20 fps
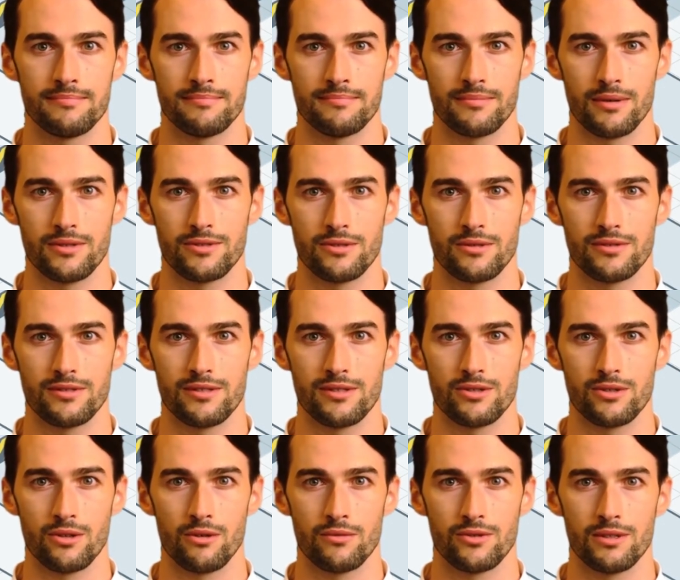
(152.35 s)
But since the
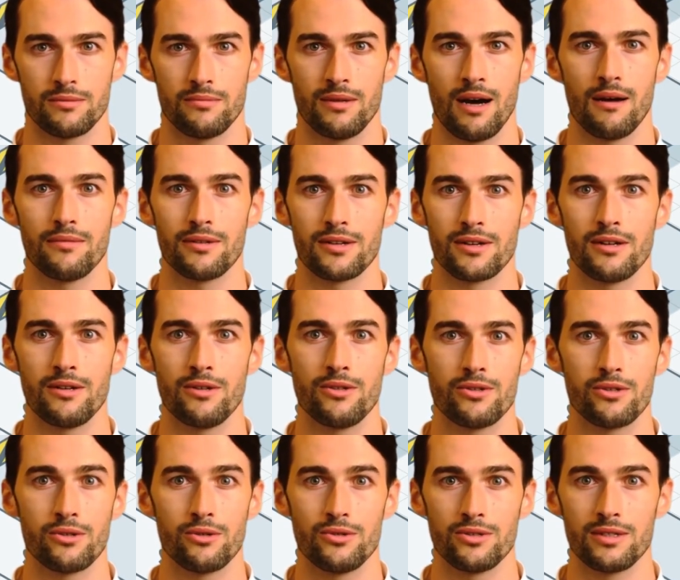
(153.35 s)
server's private key
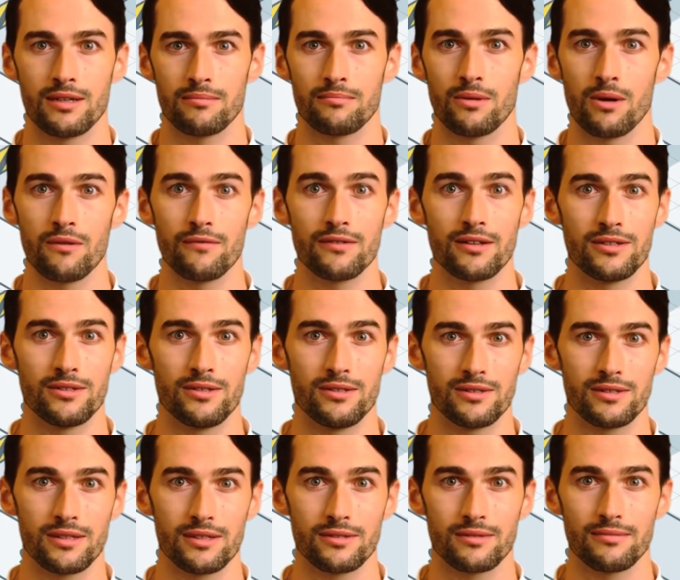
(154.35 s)
is used in both
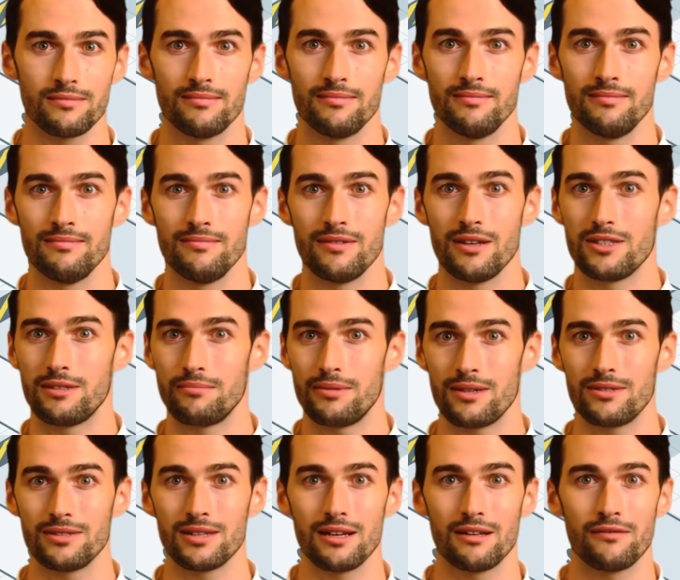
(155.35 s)
instances, this
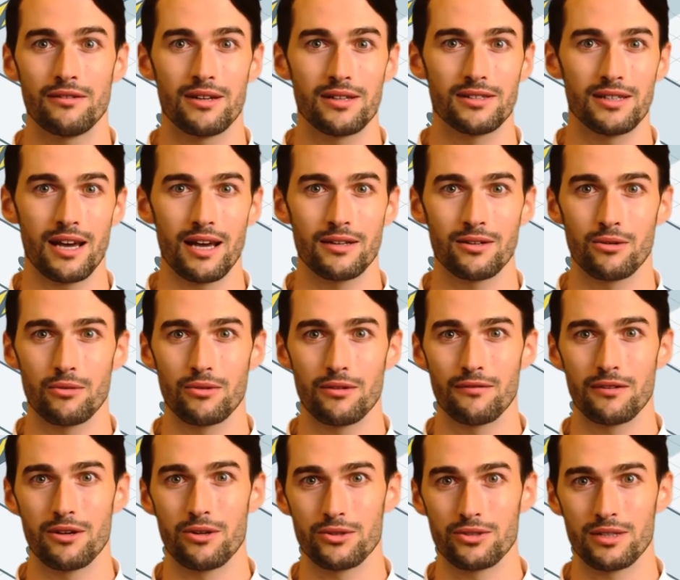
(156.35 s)
means that if an attacker
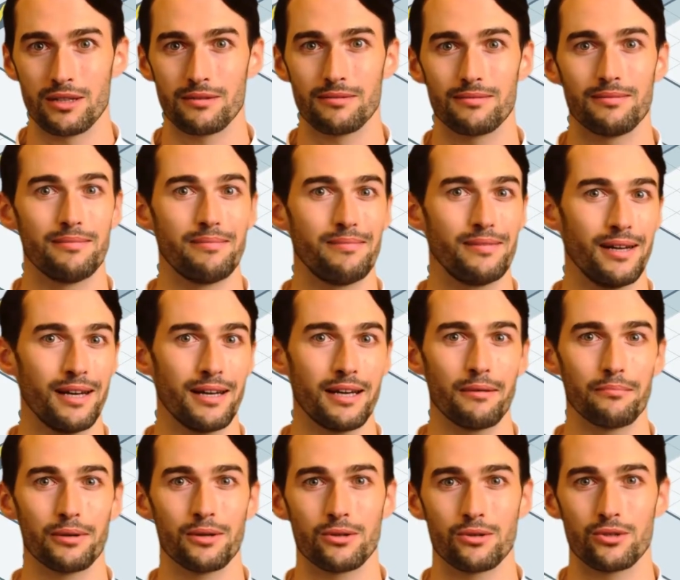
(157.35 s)
reveals it, it
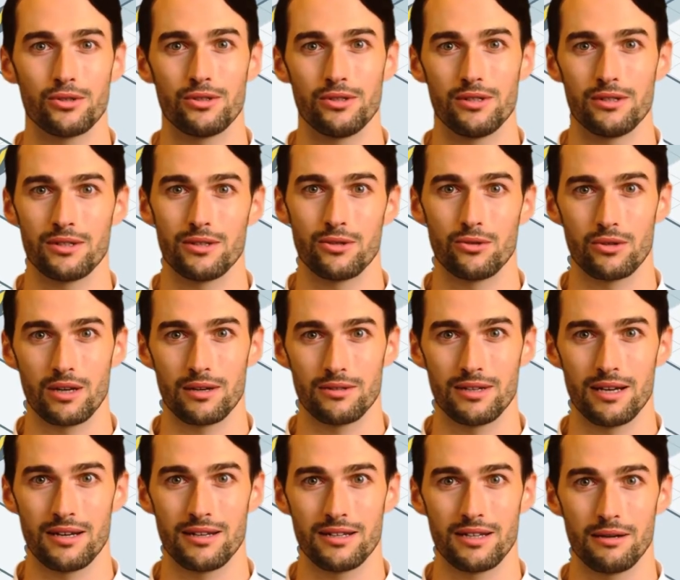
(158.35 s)
can be used to decrypt
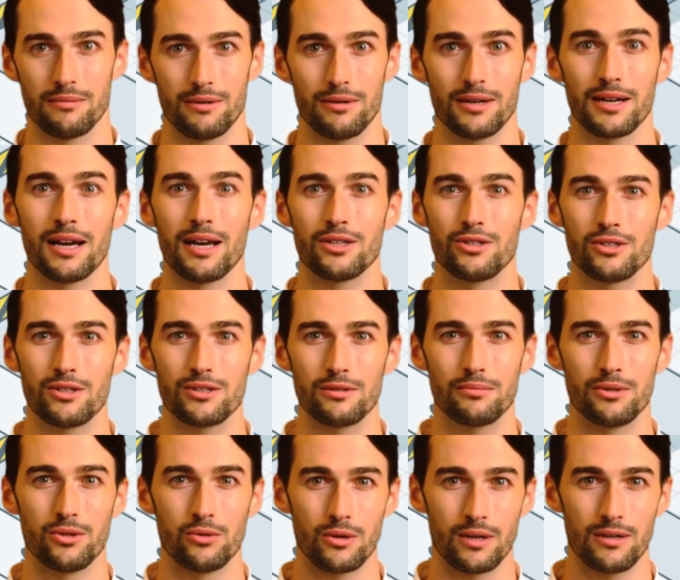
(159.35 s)
any communications
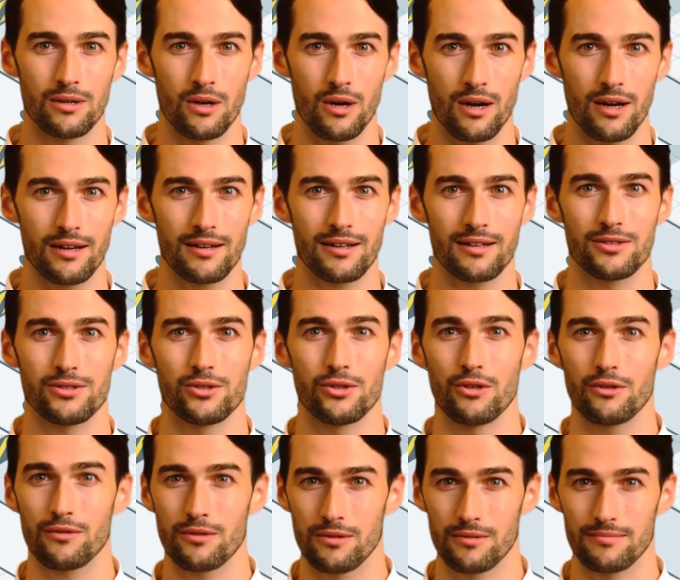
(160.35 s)
between client and
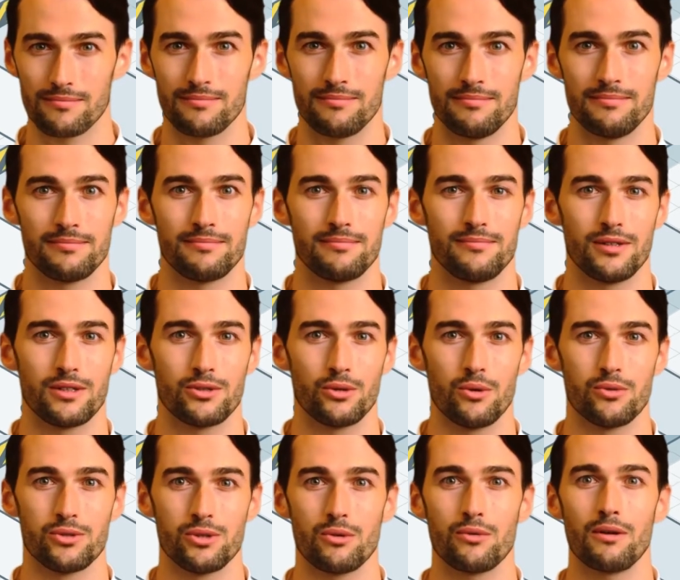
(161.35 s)
server. This
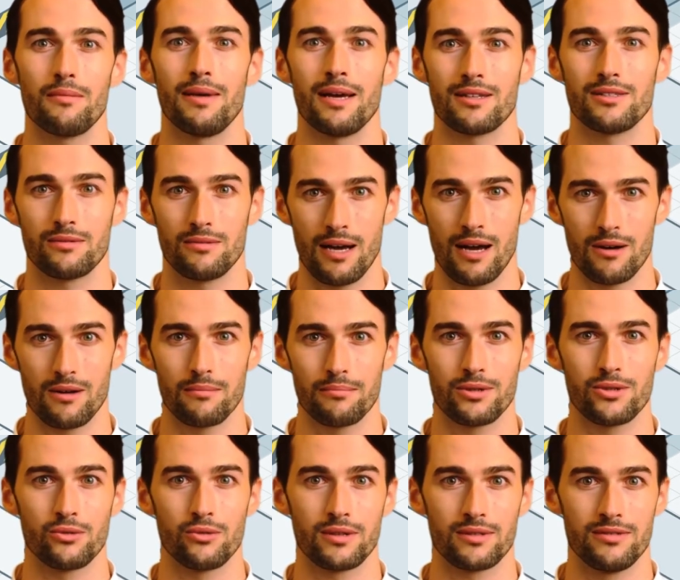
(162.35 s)
also remains valid
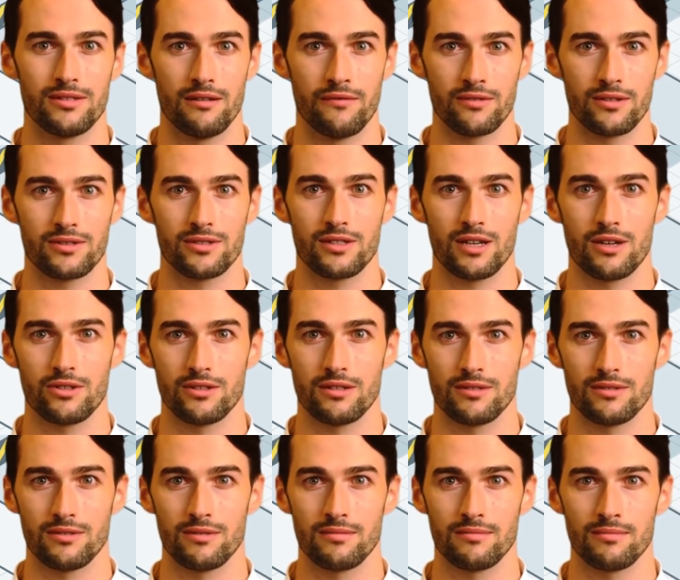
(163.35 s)
between different
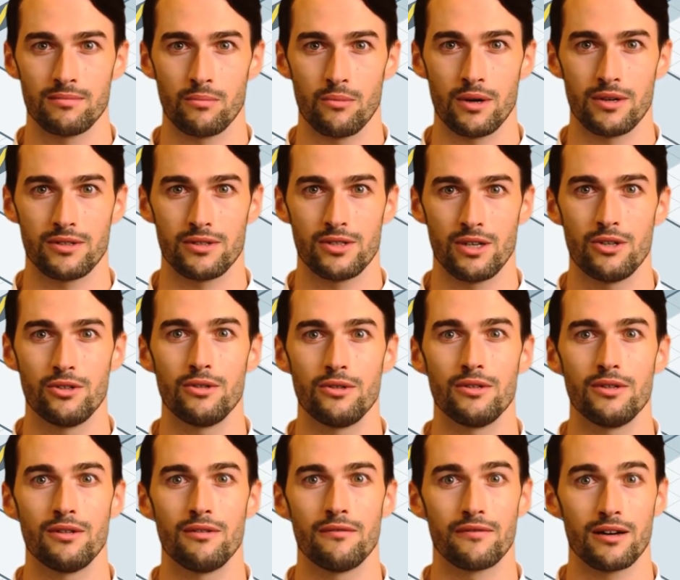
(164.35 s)
sessions, where the session
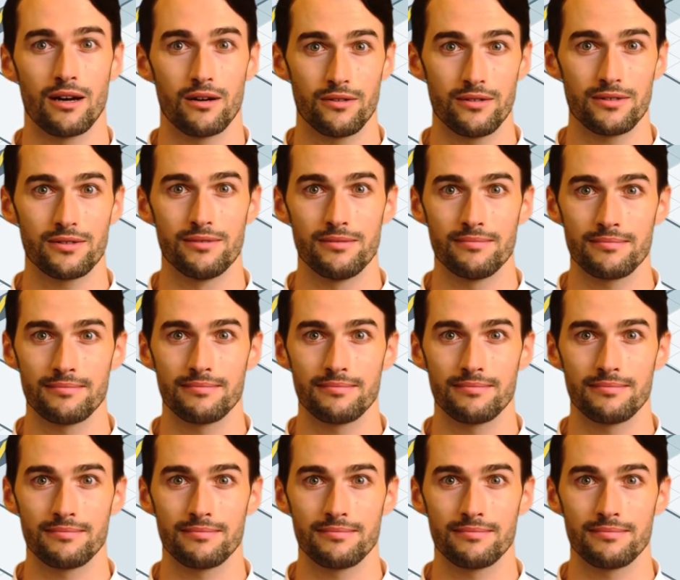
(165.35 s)
key varies,